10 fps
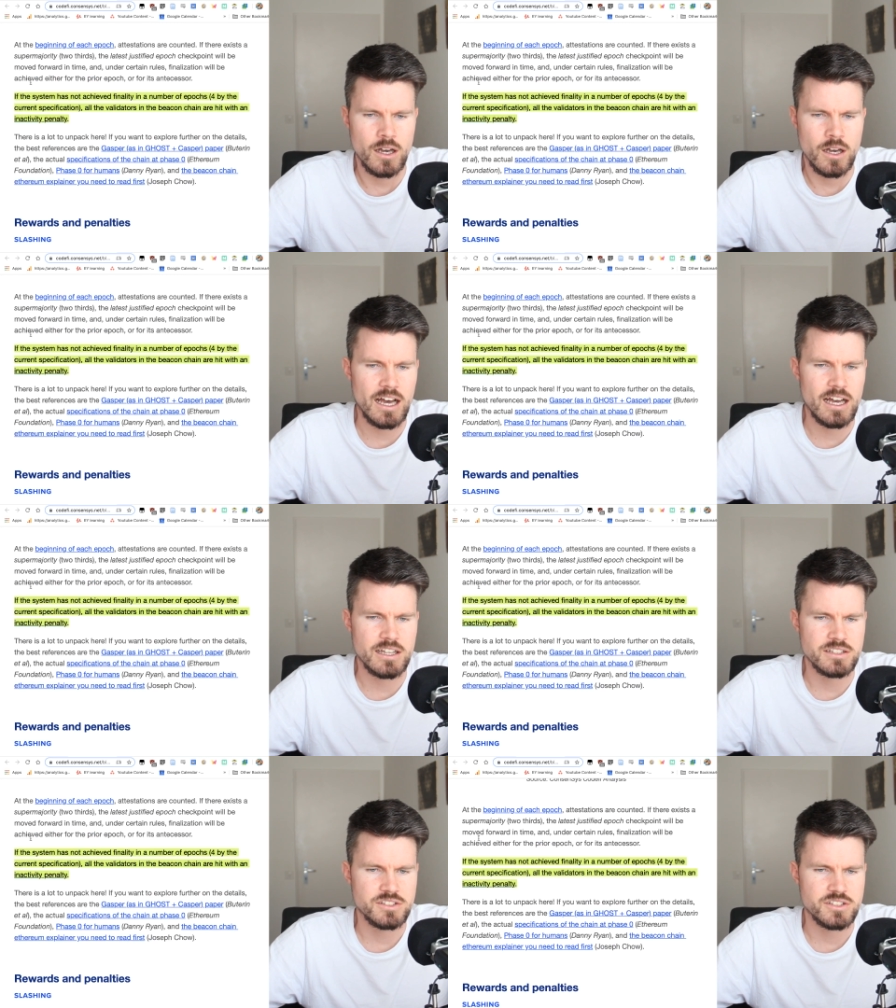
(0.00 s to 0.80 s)

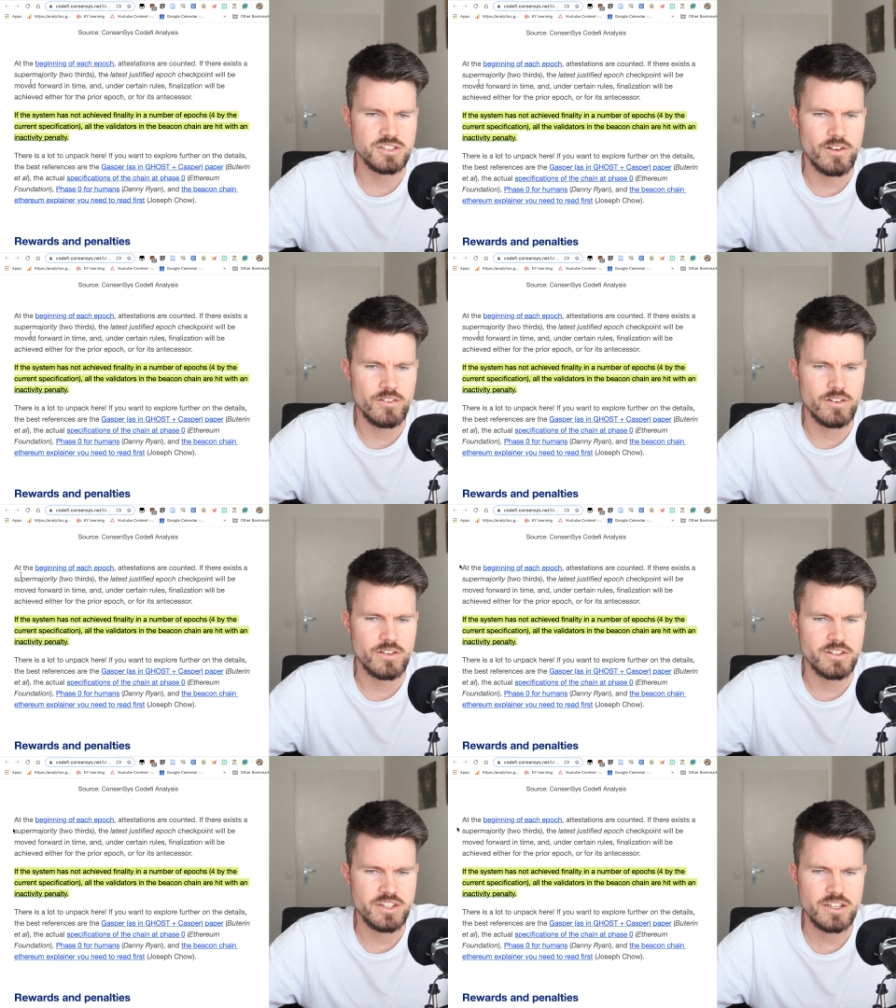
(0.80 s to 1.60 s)
And
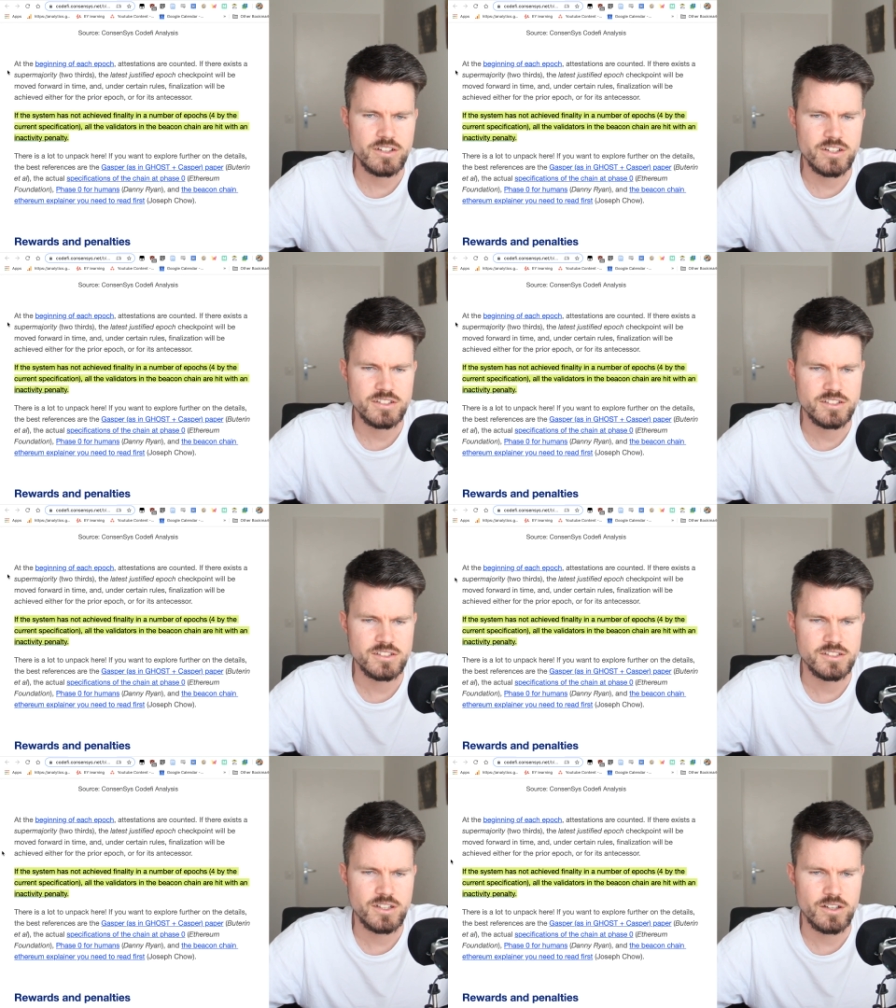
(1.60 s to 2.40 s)
here, this
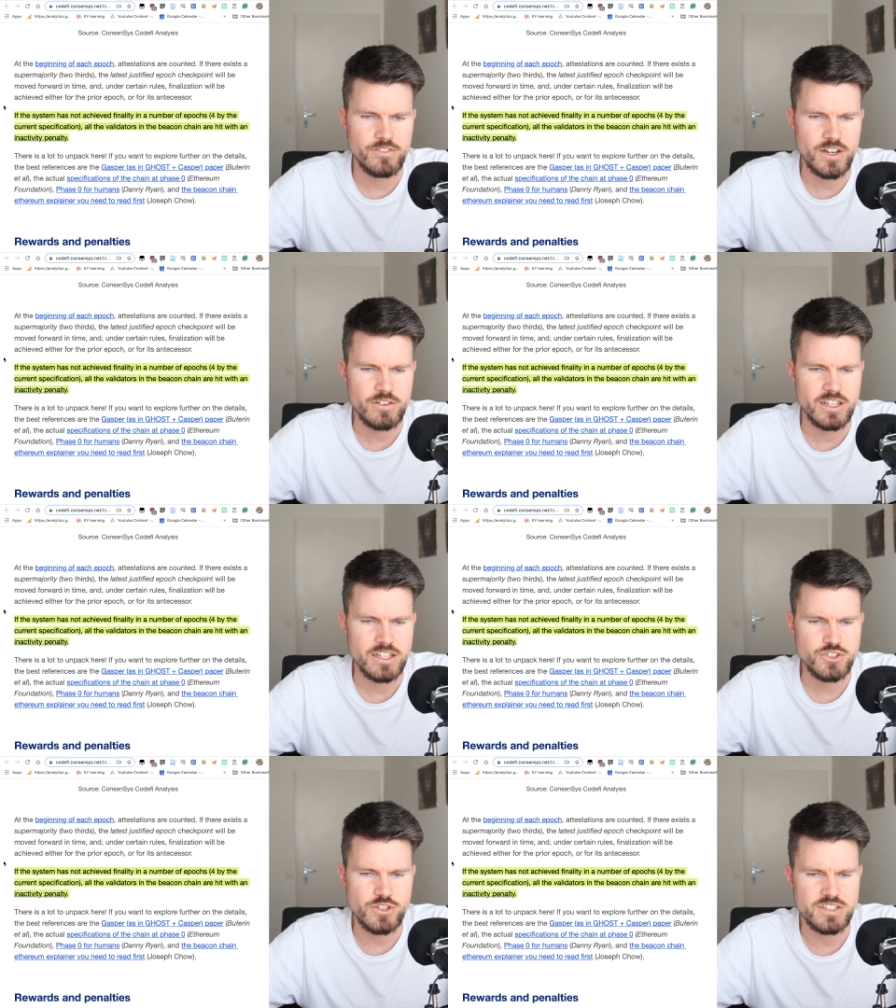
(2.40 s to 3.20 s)
is very
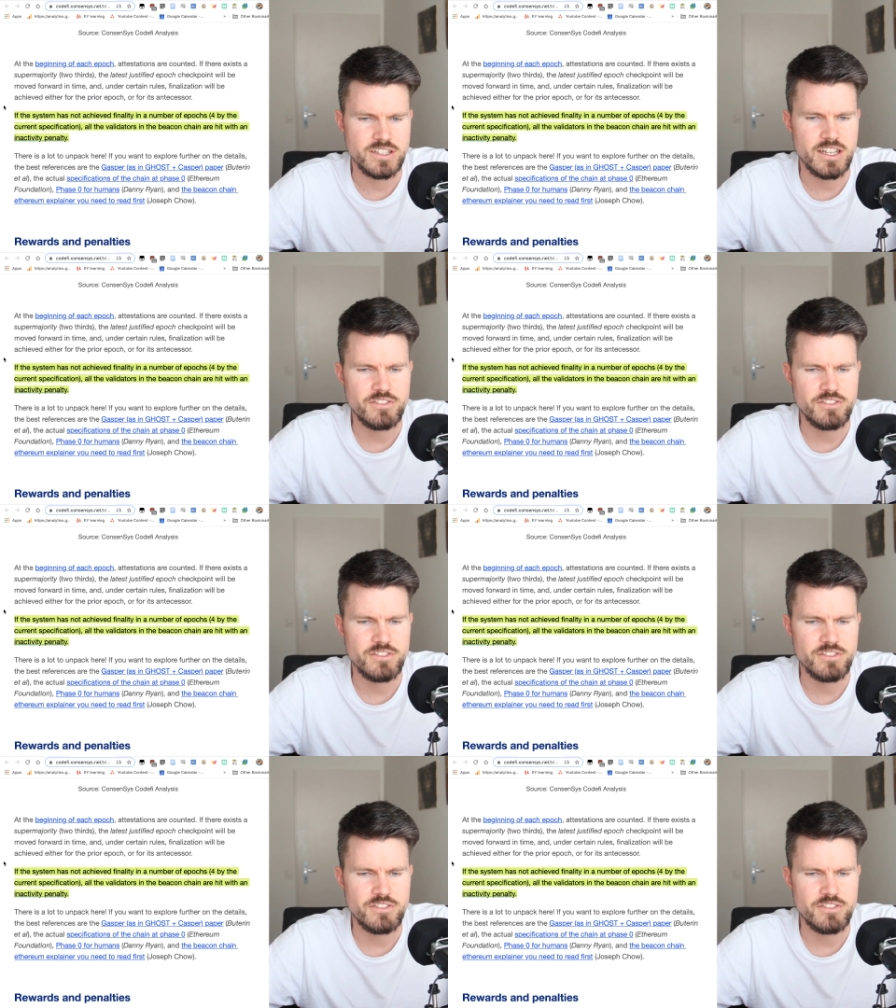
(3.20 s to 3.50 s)
interesting.